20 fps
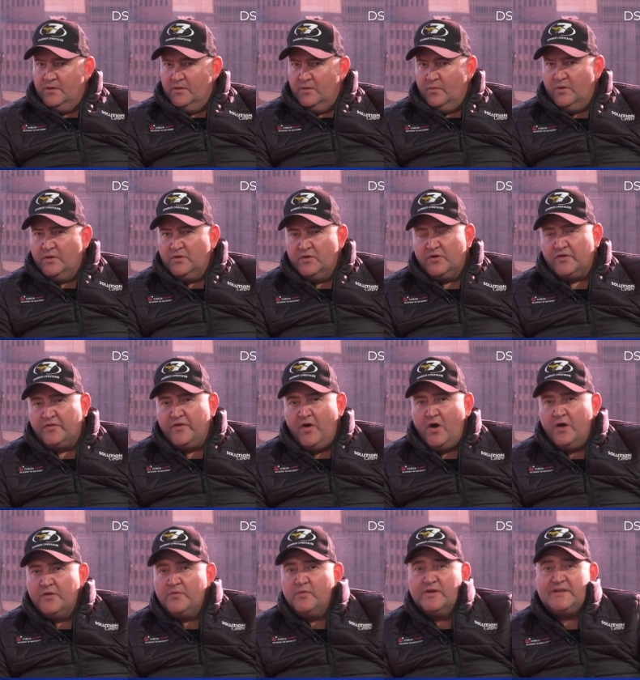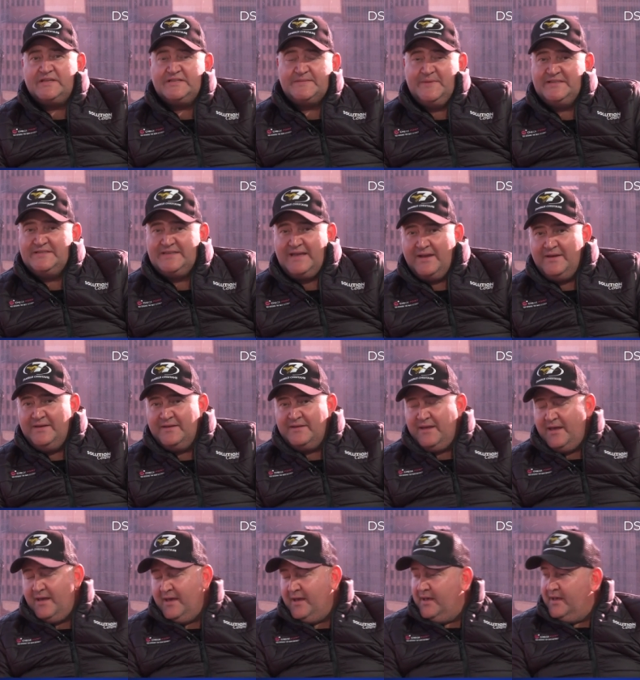Well, look, the hard work has been done
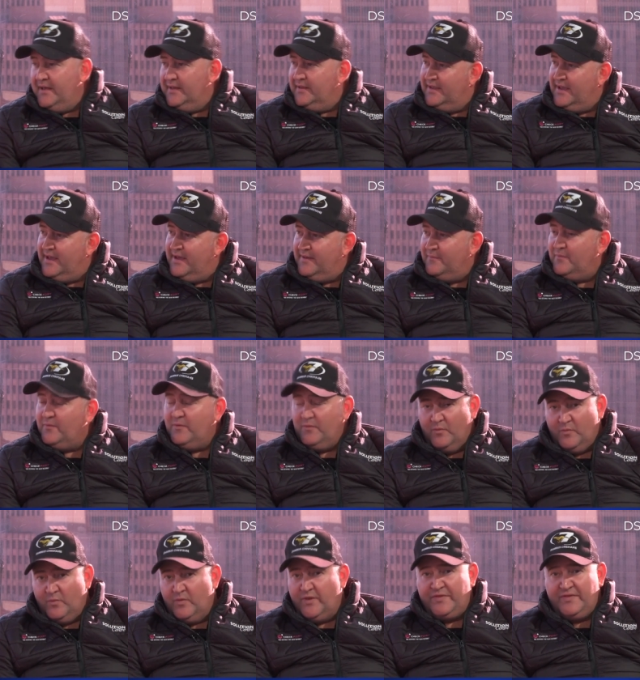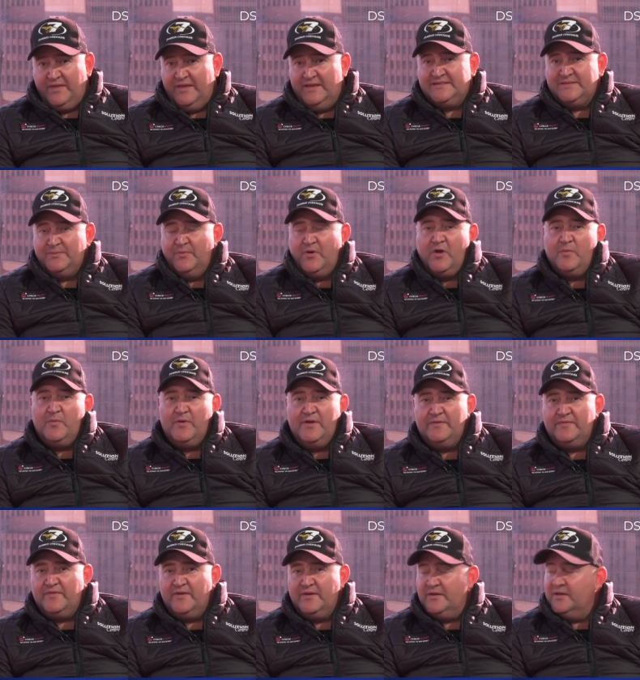uh, here within
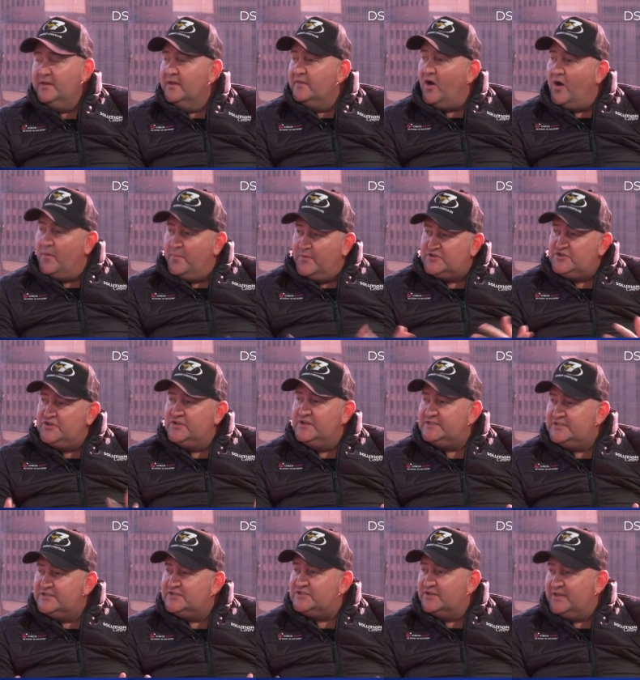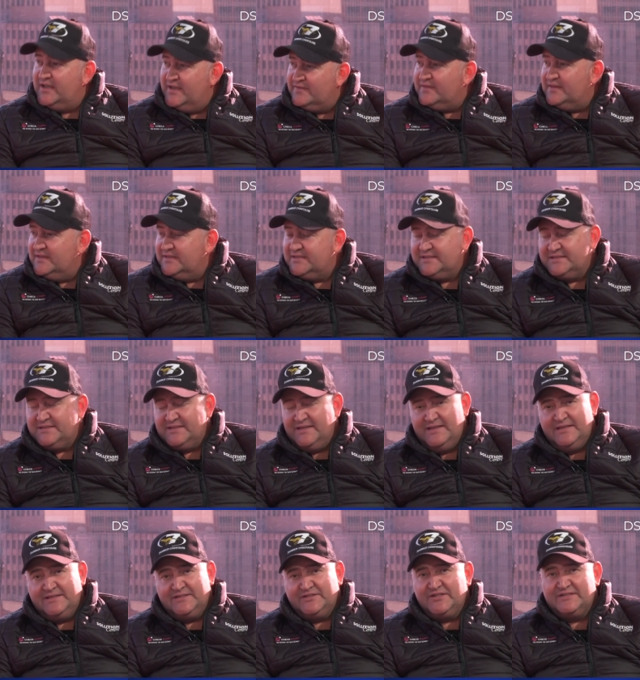Zimbabwe. The opportunity to get this
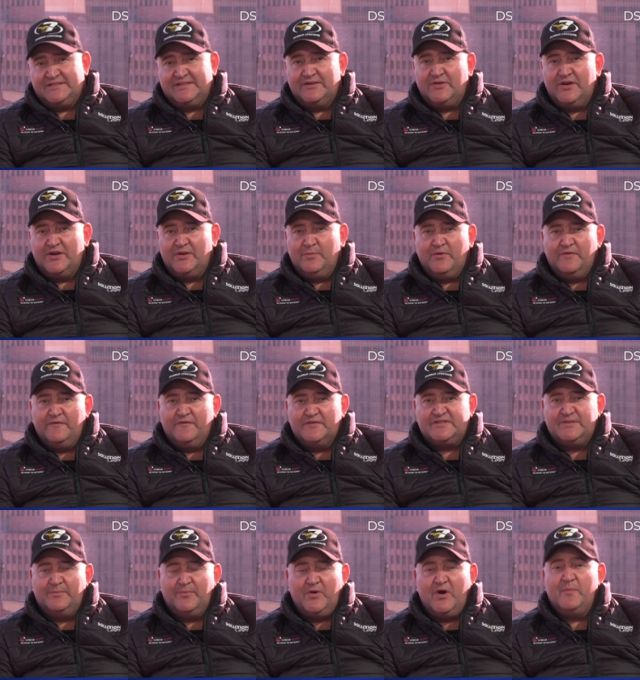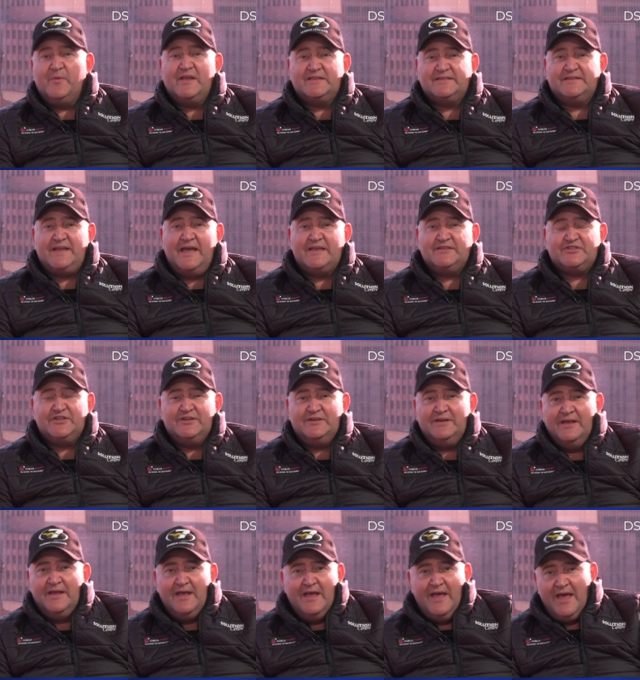is just incredible for Zimbabwe as a nation.
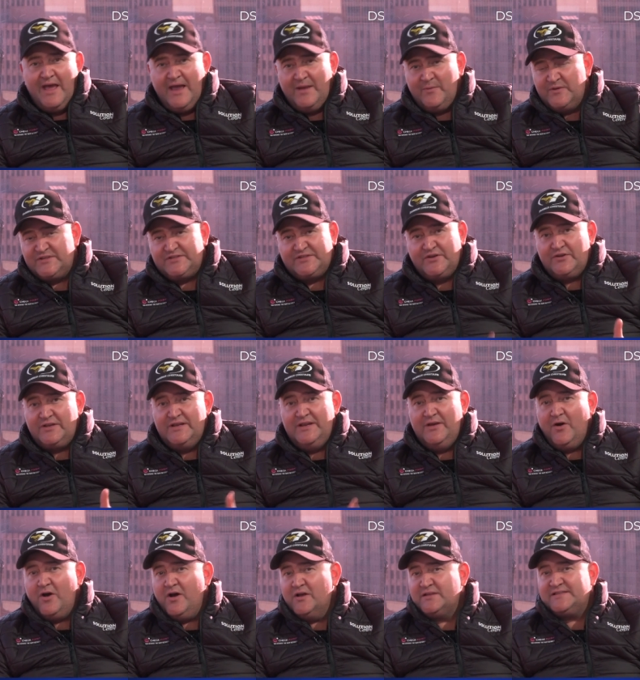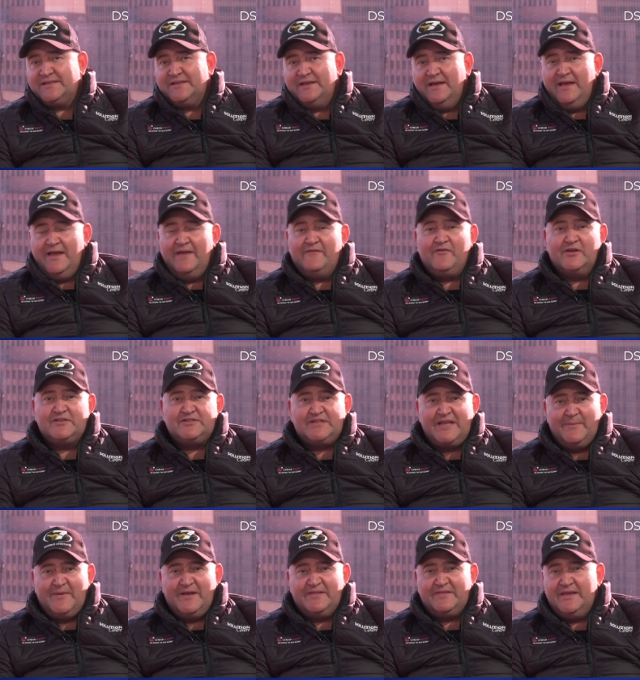And we certainly ask uh, everyone to
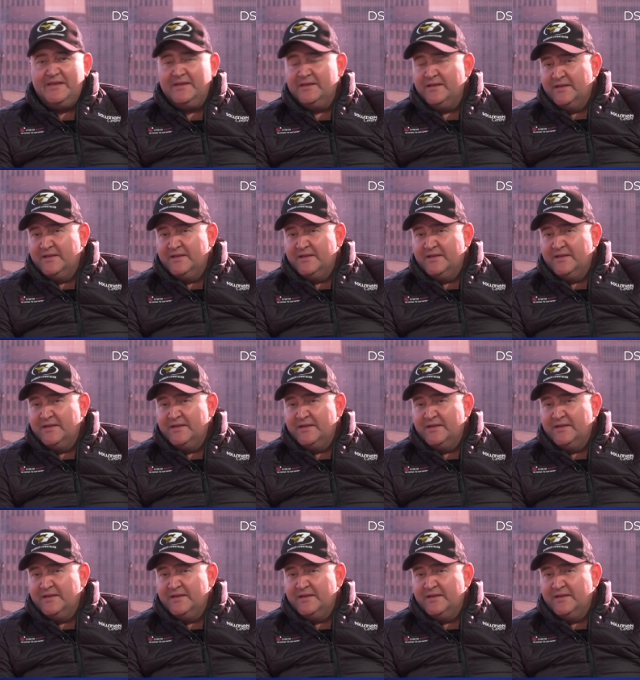come out there.